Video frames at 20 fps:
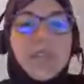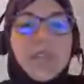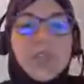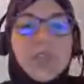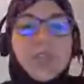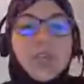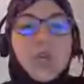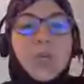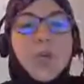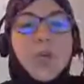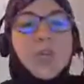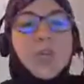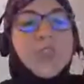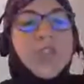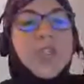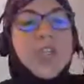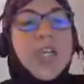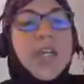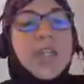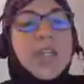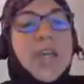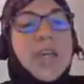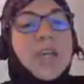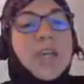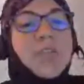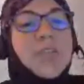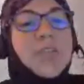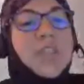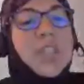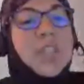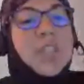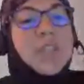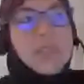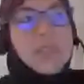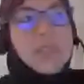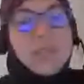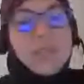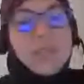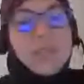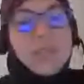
So monitoring and diagnostics